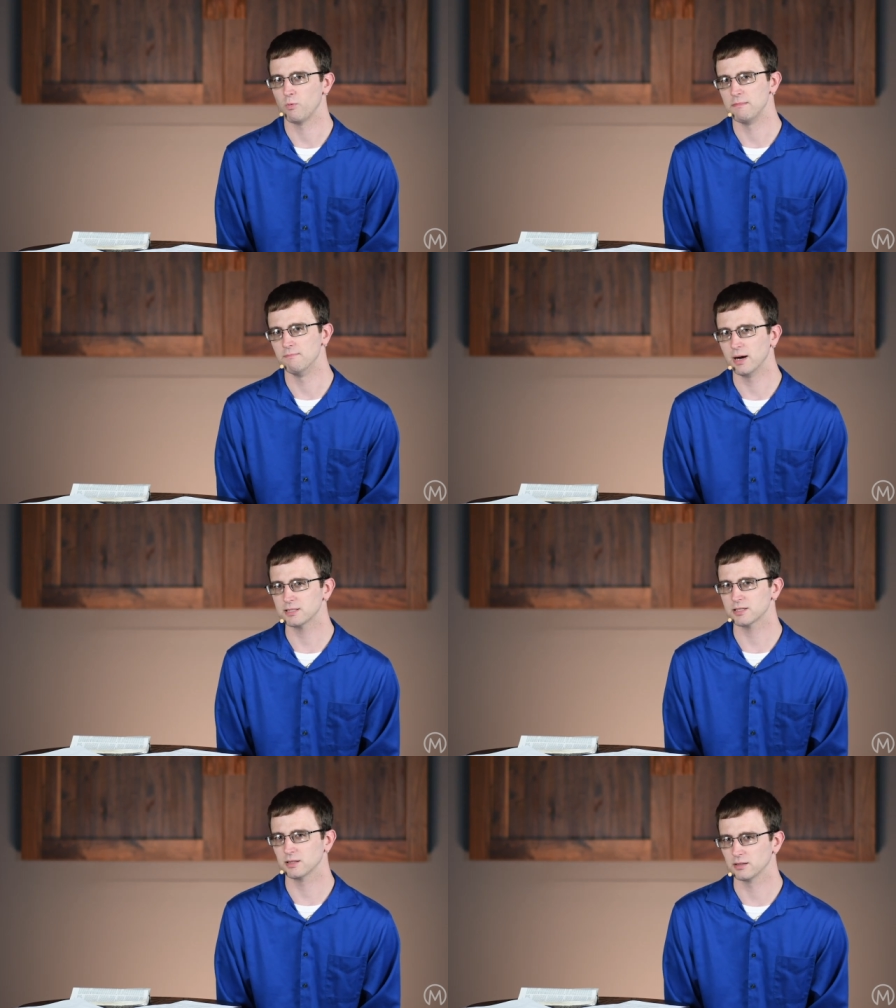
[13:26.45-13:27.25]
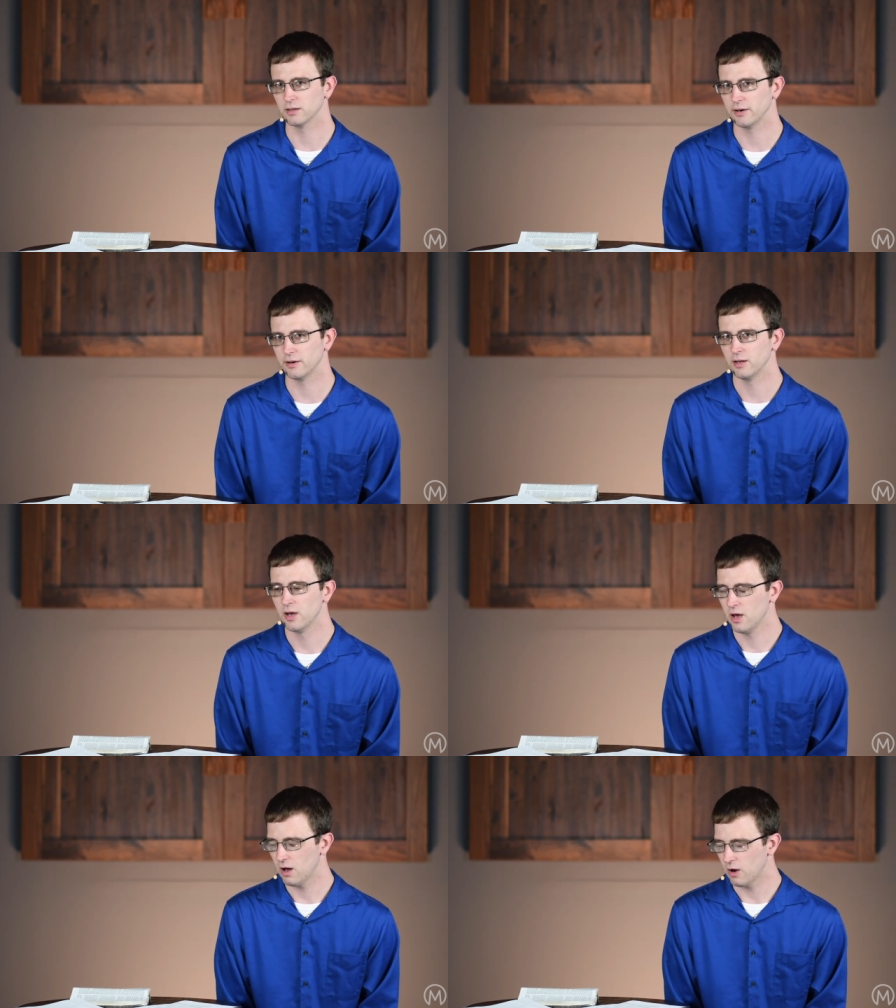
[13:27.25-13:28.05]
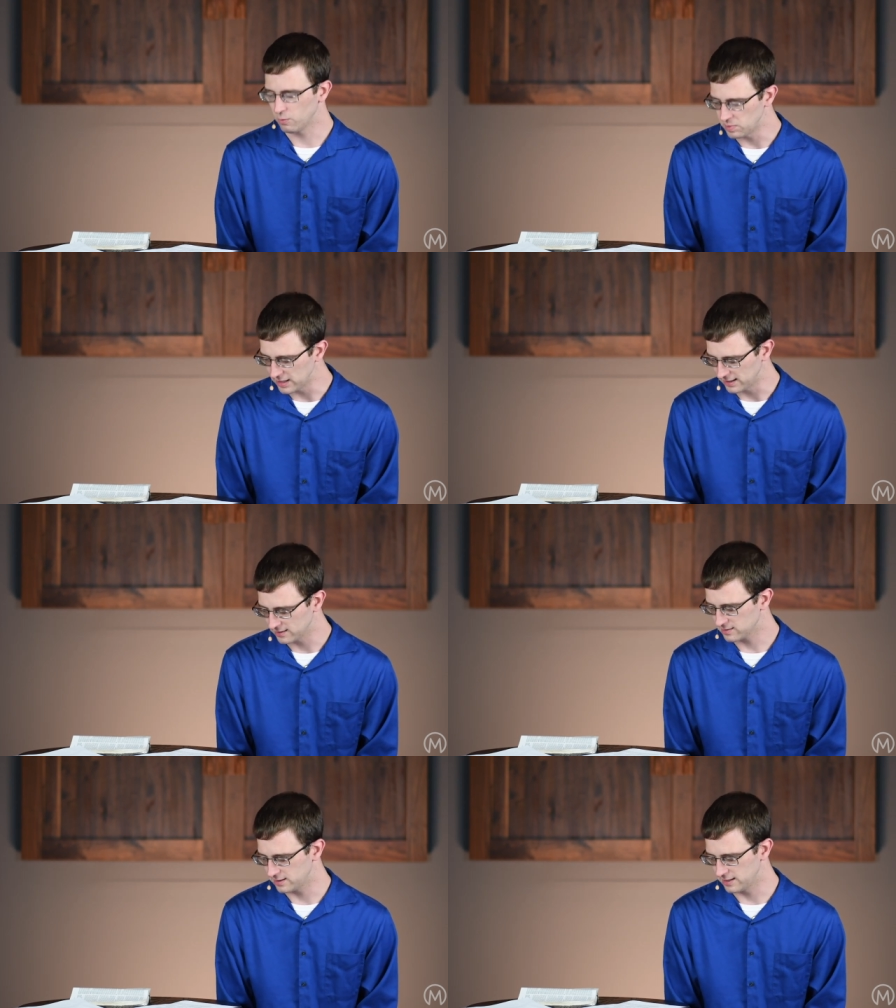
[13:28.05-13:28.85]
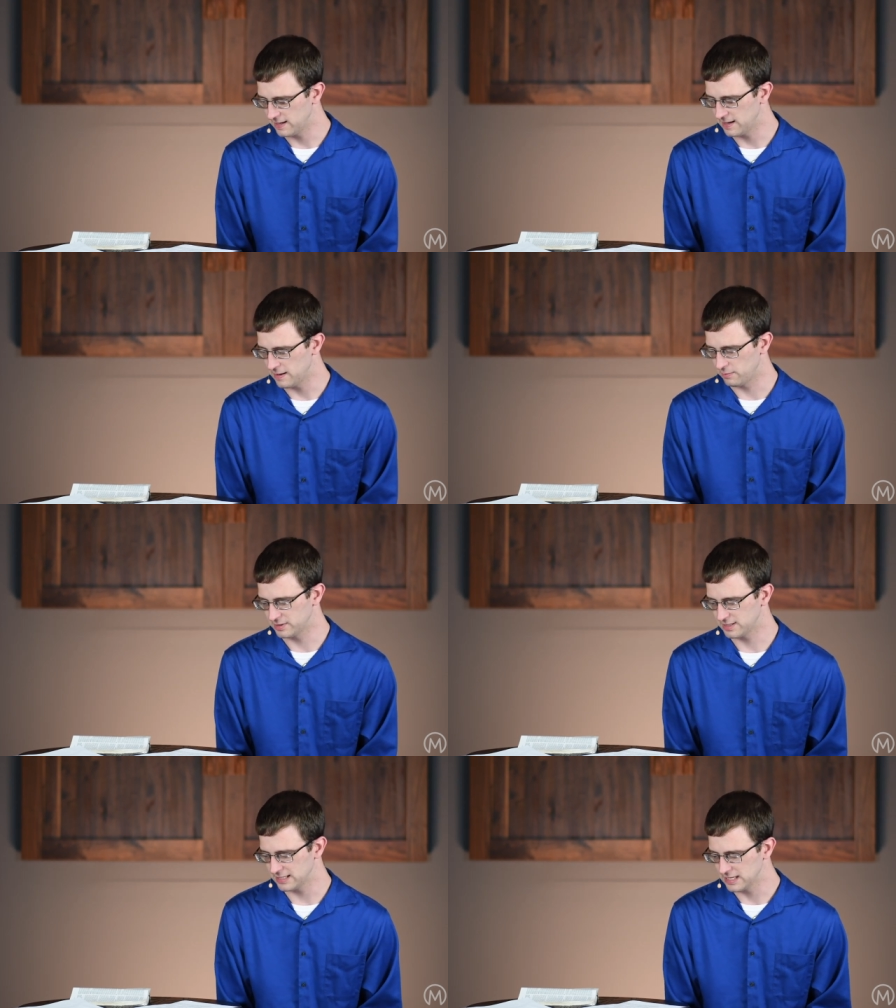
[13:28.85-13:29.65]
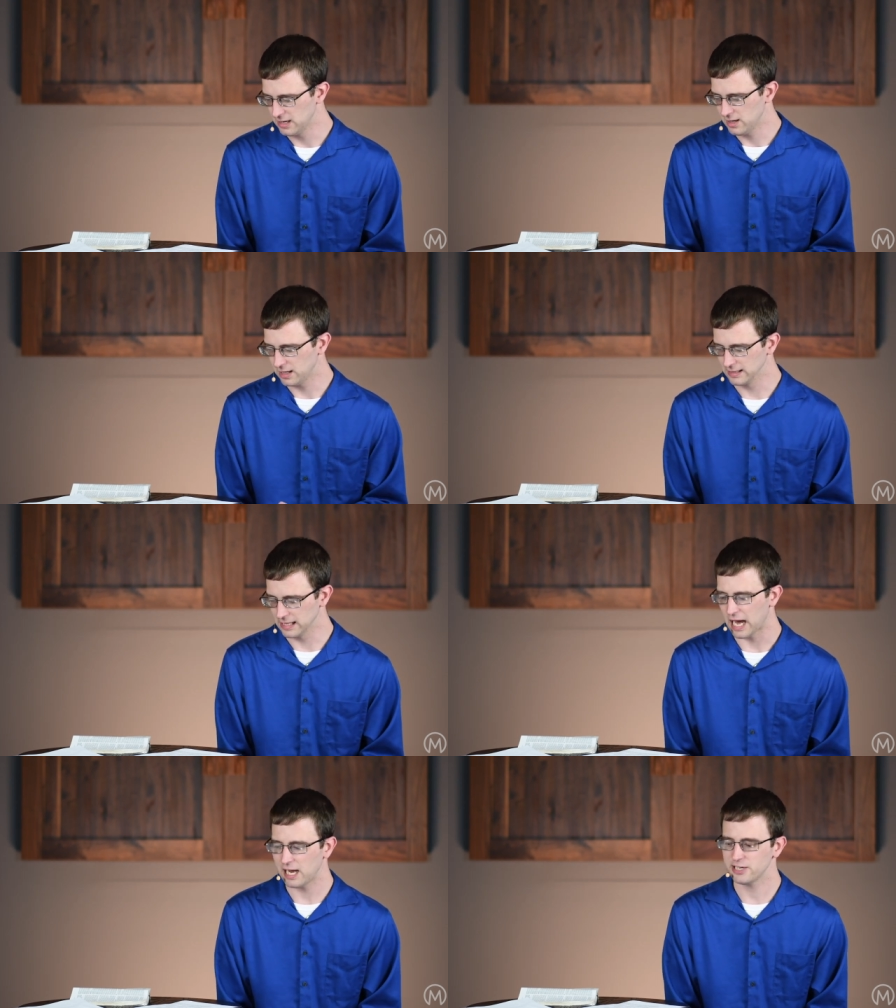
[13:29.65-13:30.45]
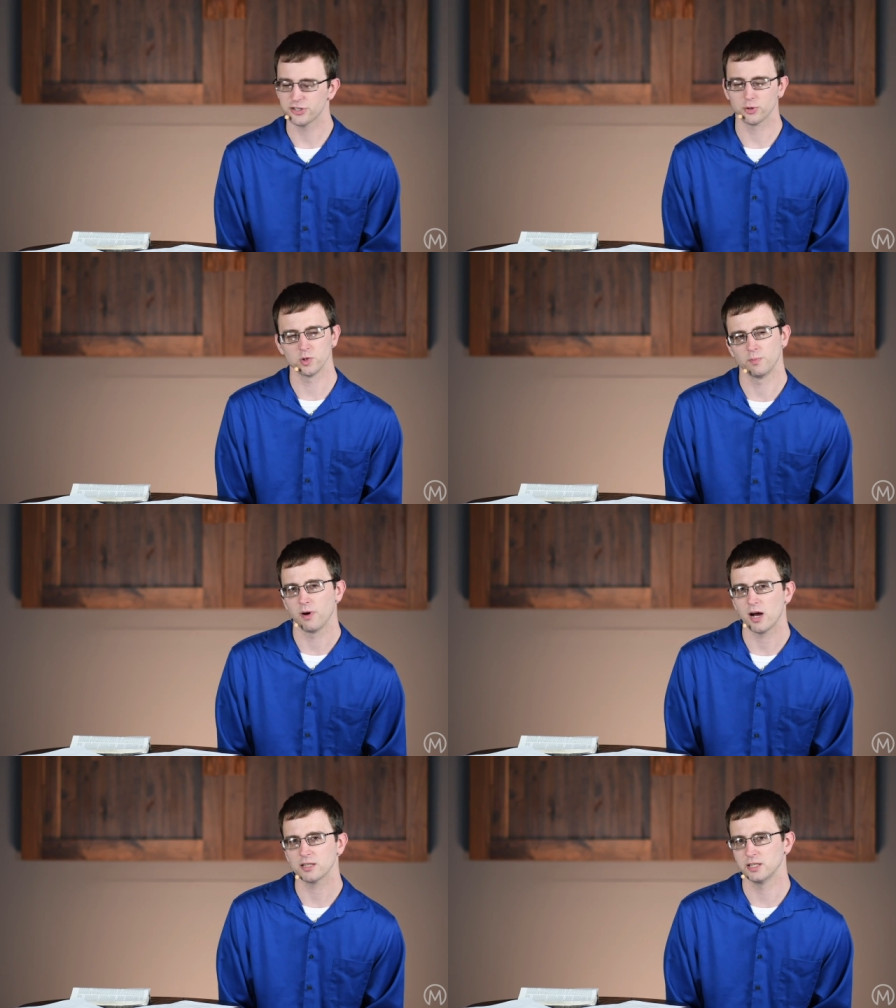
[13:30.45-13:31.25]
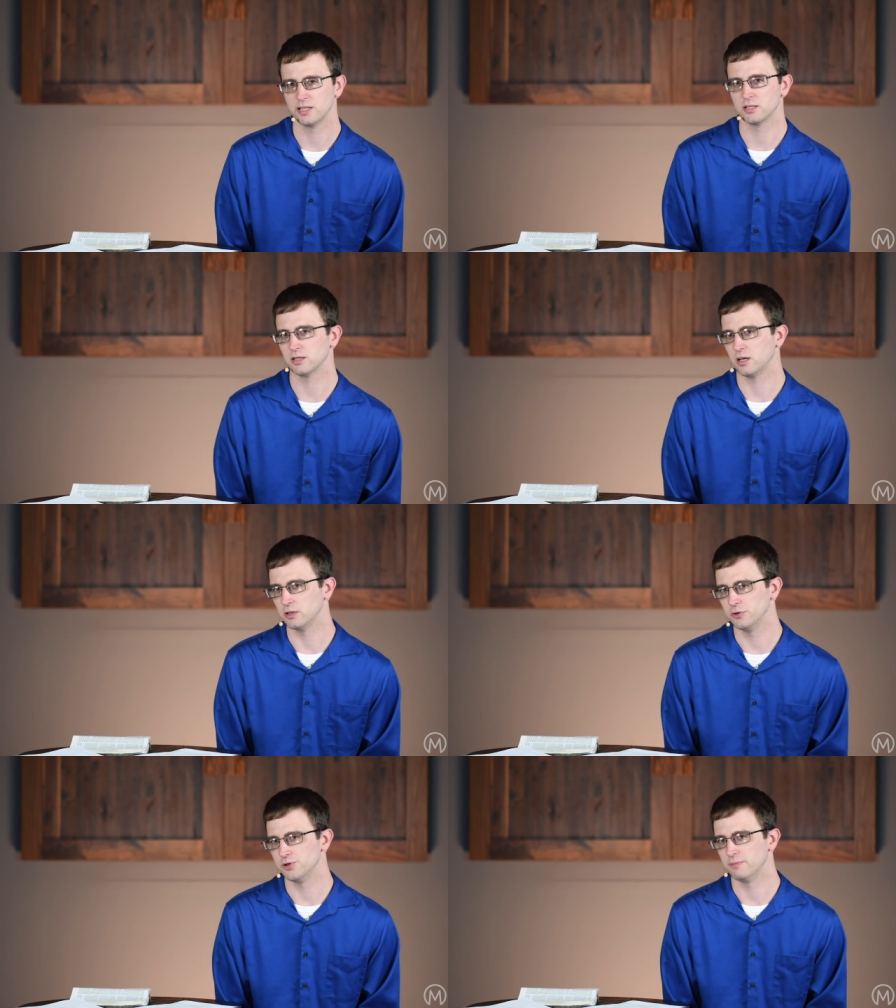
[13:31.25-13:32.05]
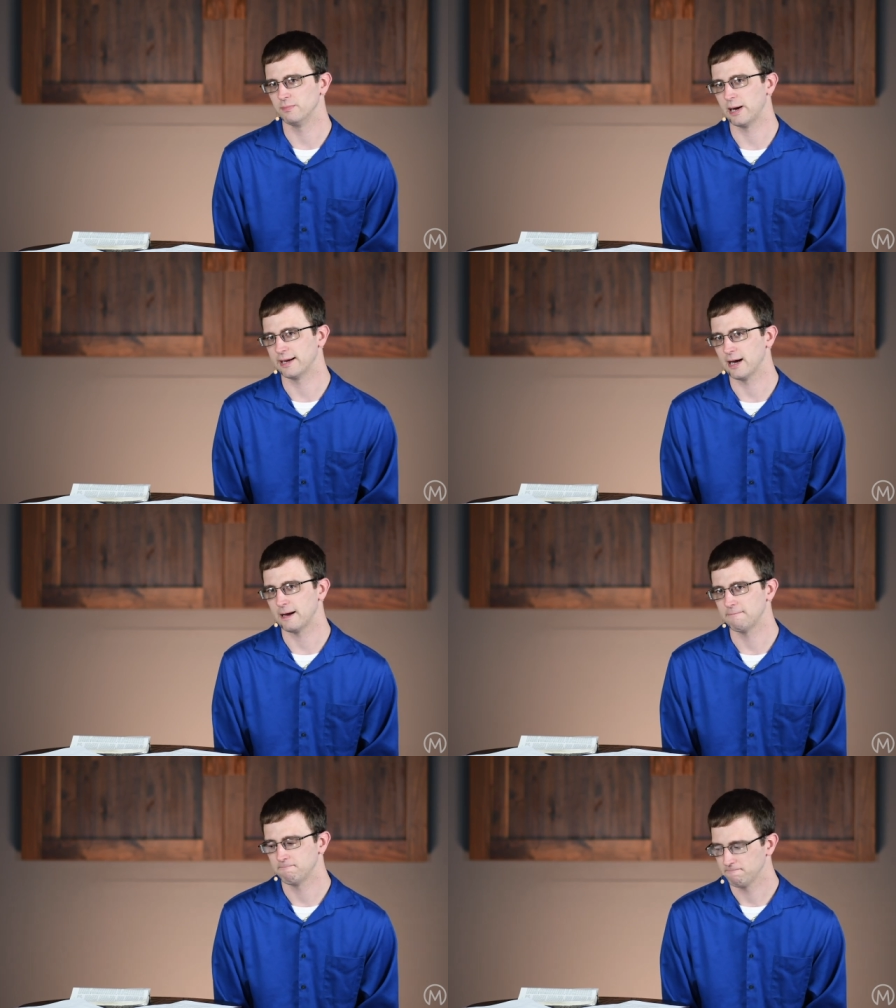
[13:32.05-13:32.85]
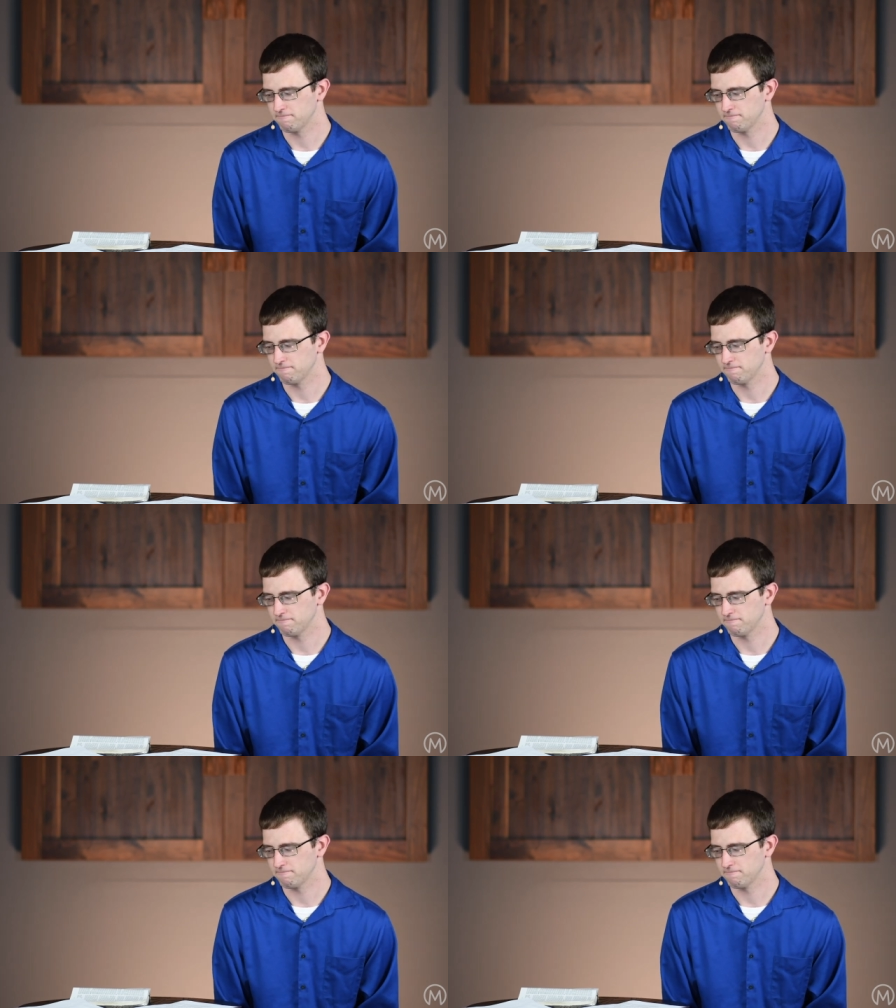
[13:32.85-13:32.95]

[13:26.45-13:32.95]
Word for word: We must learn obedience in Him. You see, Elijah was brought to his seclusion by God,